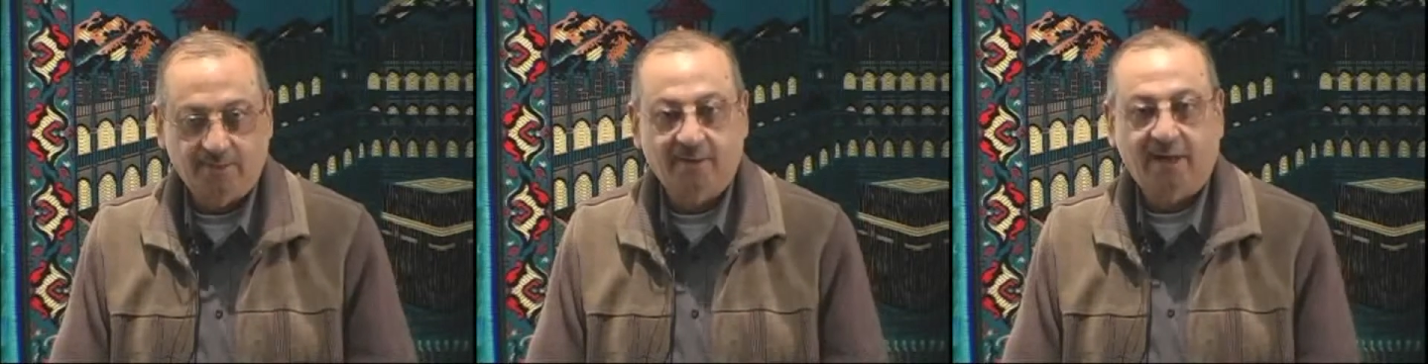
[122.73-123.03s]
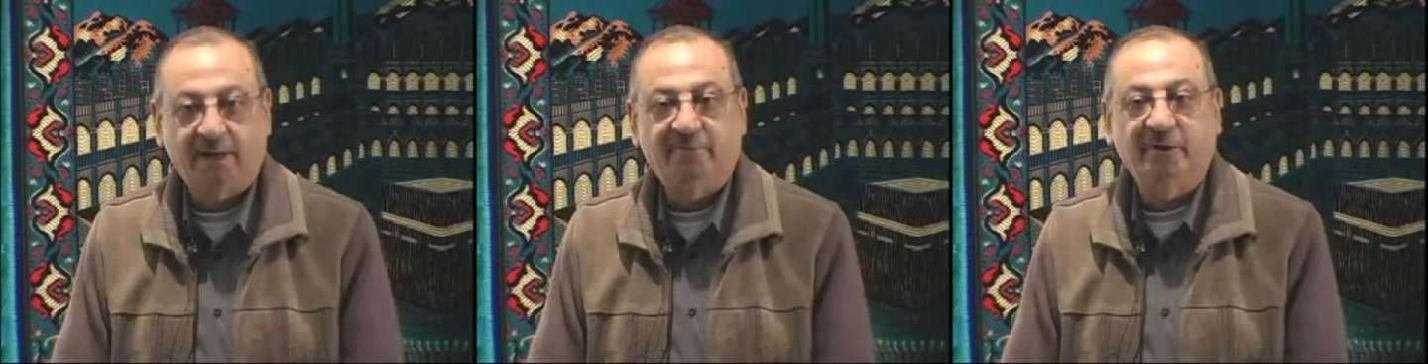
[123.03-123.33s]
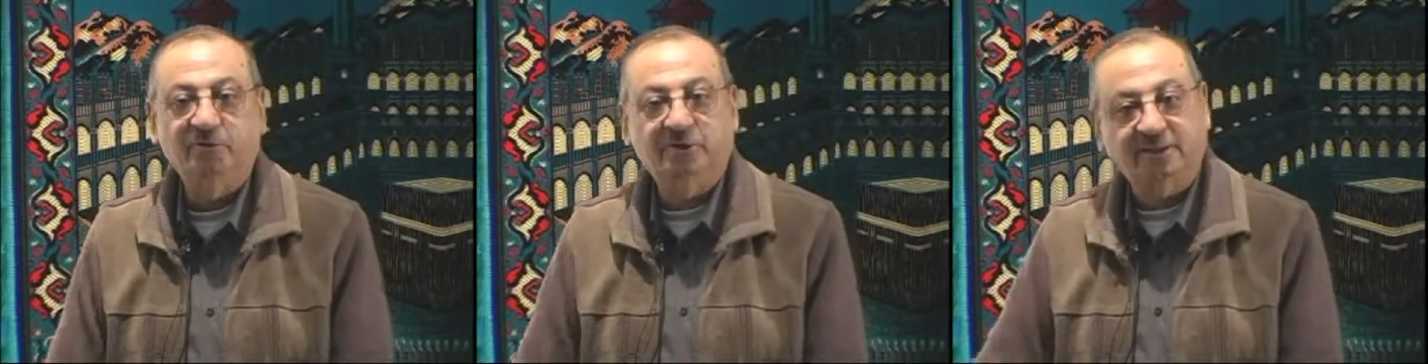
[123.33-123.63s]
And when
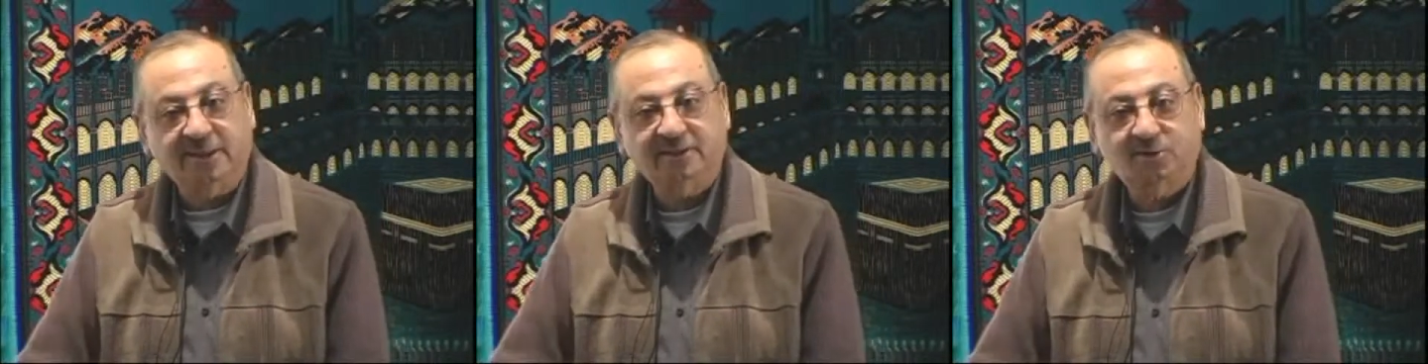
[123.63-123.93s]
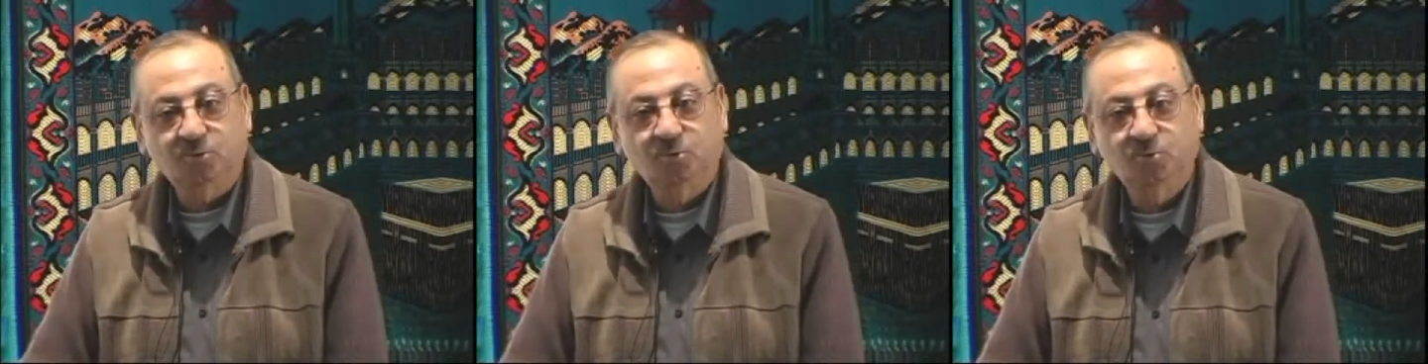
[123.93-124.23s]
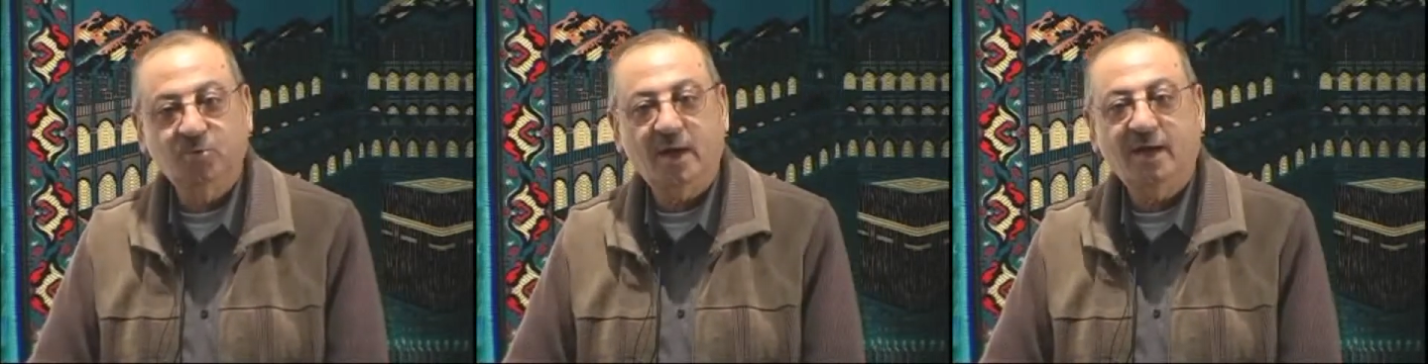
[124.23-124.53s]
you say
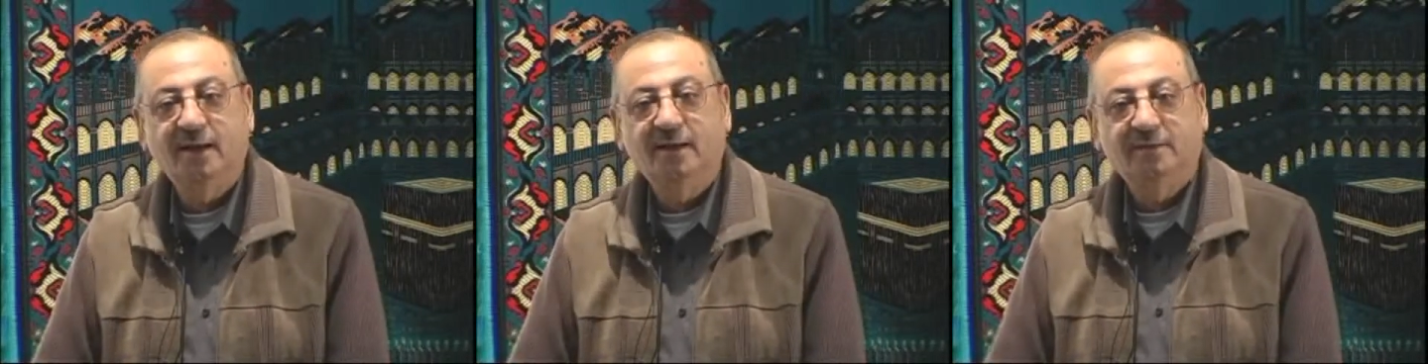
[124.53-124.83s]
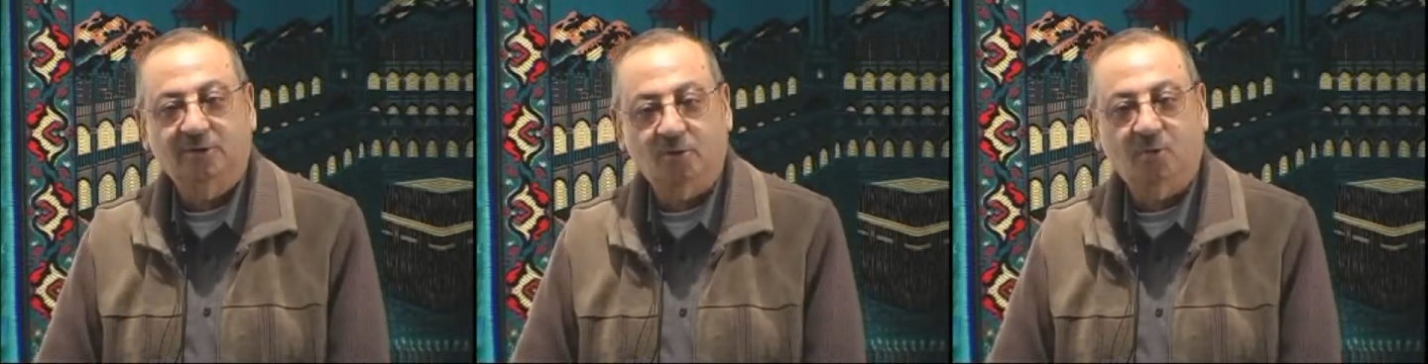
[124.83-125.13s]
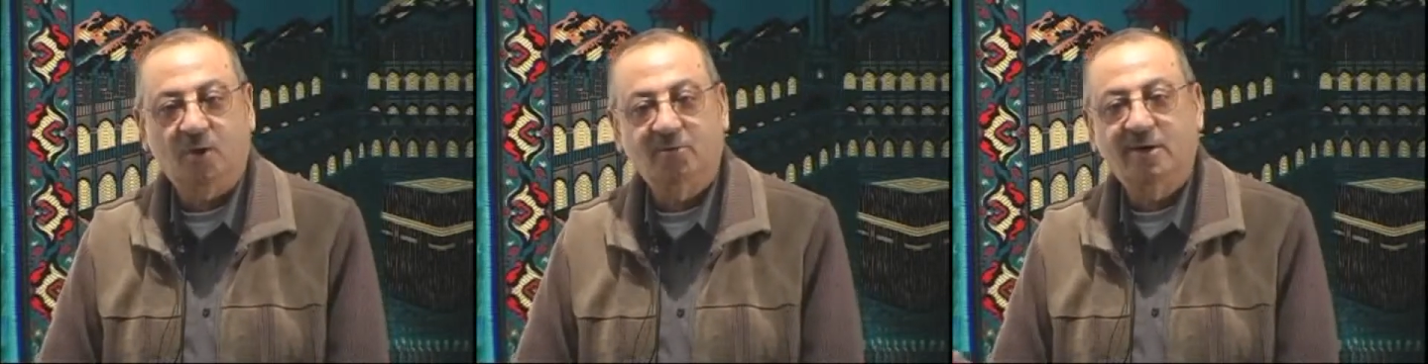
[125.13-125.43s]
yaskununa, the
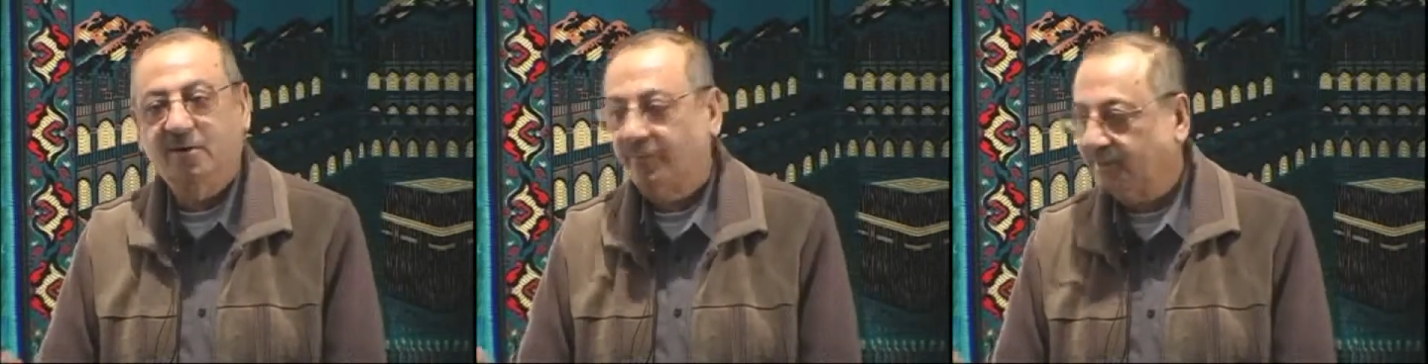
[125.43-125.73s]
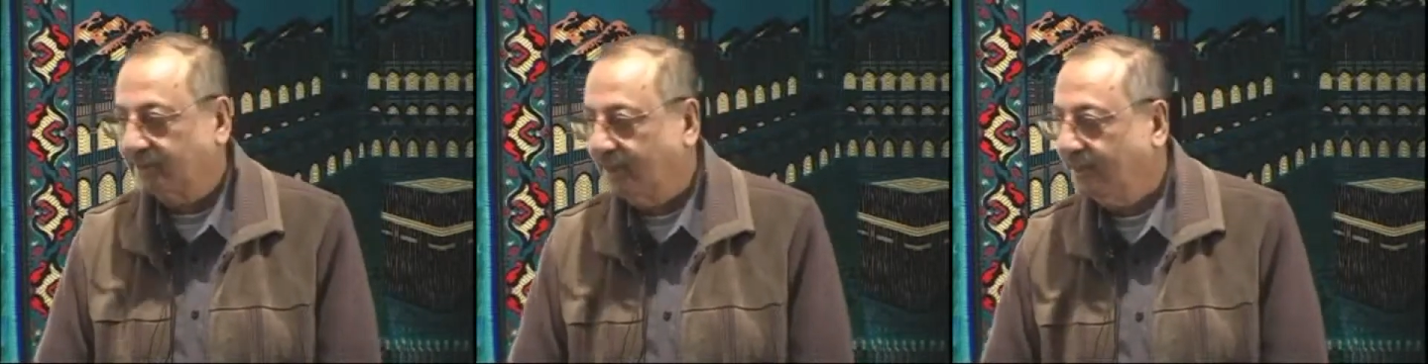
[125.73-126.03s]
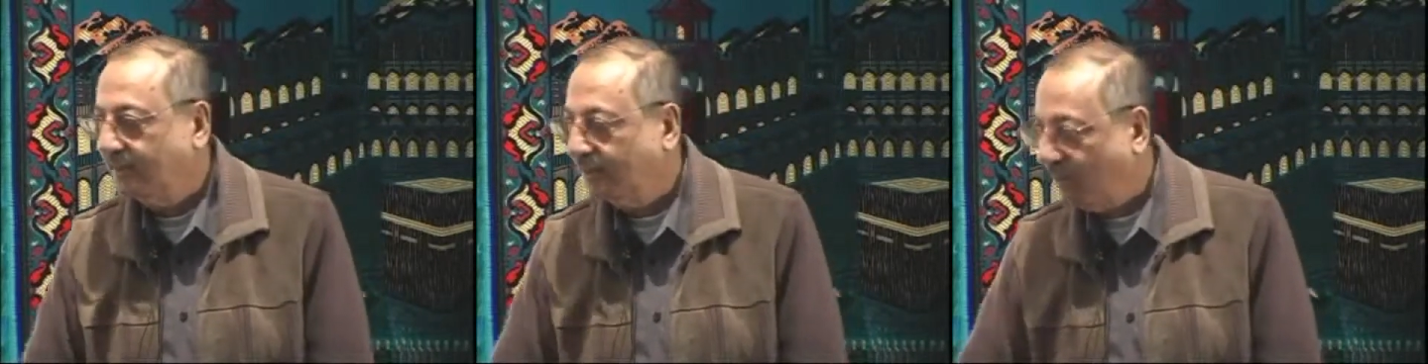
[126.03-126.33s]
waw will represent
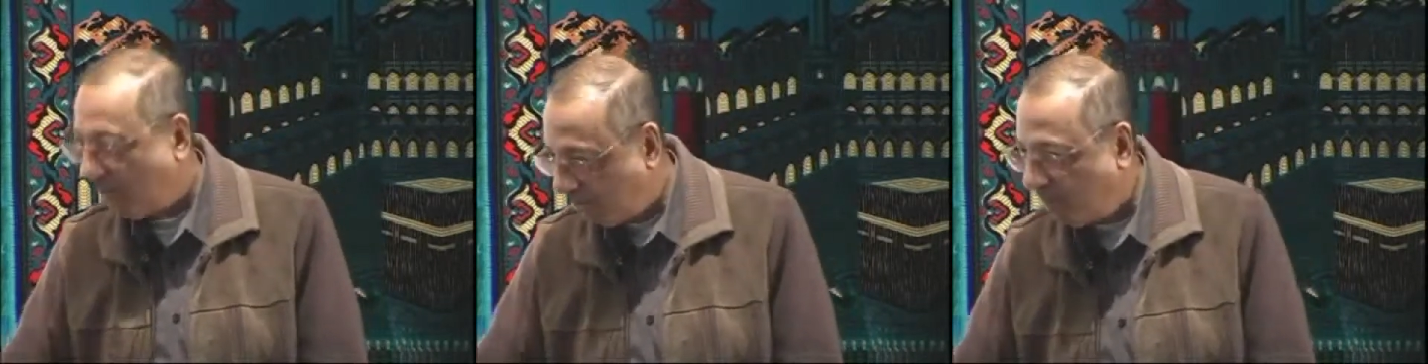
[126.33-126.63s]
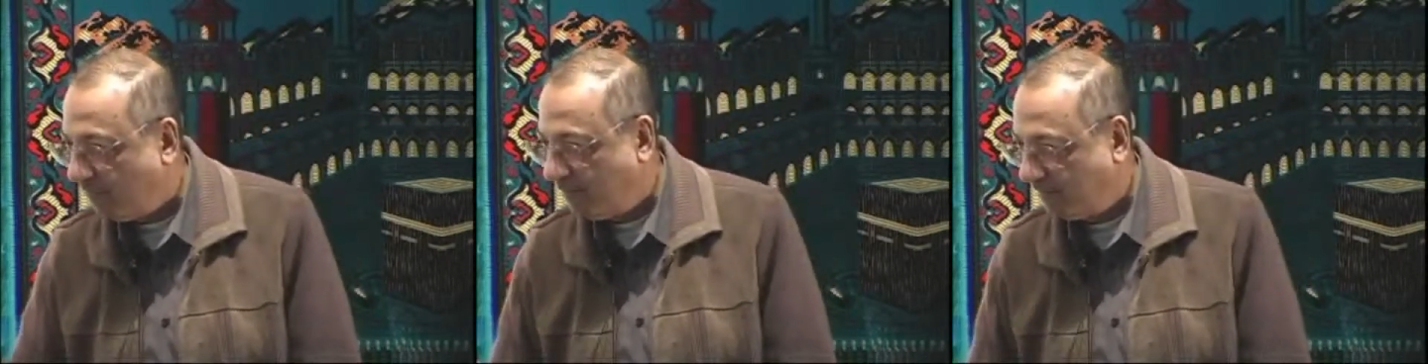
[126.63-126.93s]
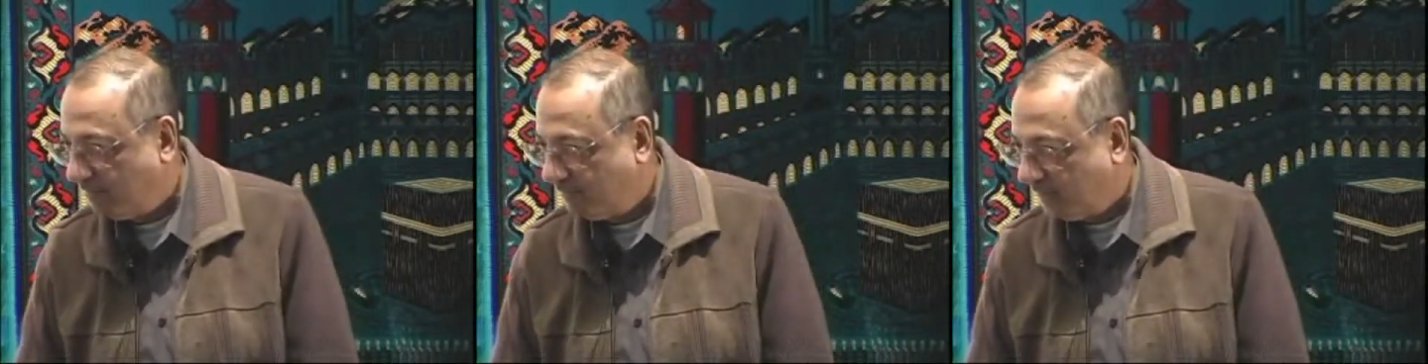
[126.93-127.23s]
hum.
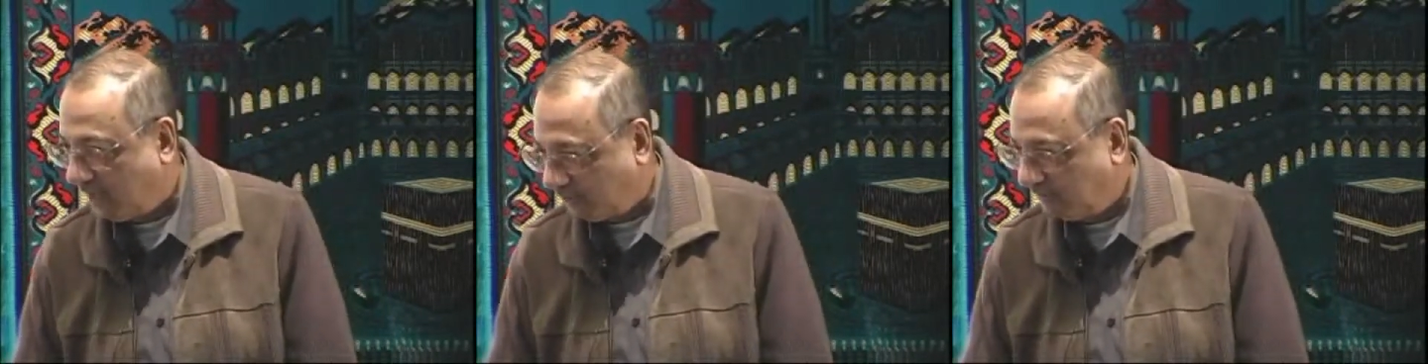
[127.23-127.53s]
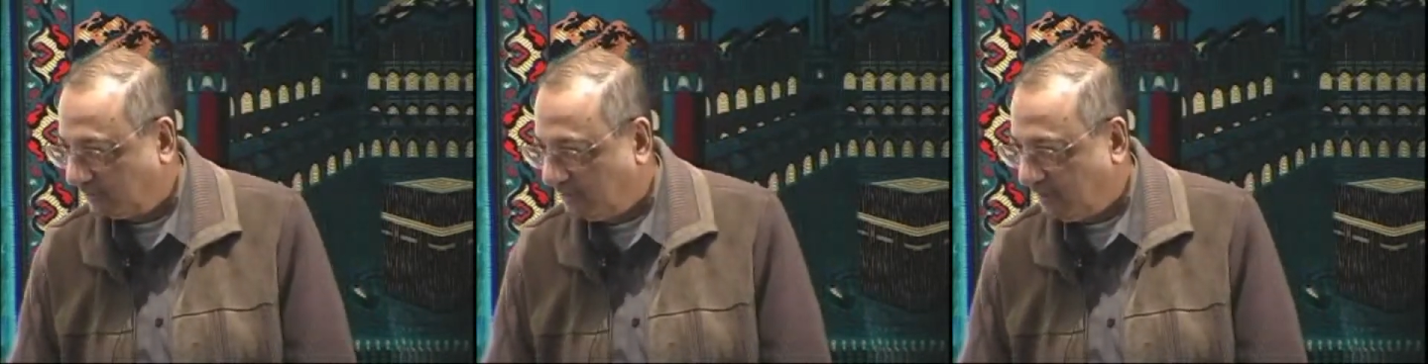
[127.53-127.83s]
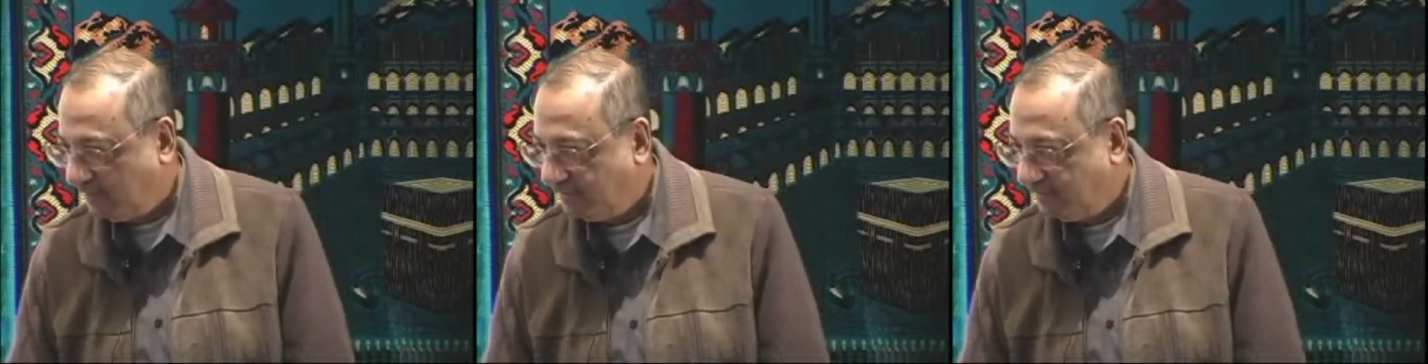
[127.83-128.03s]
Are you with me?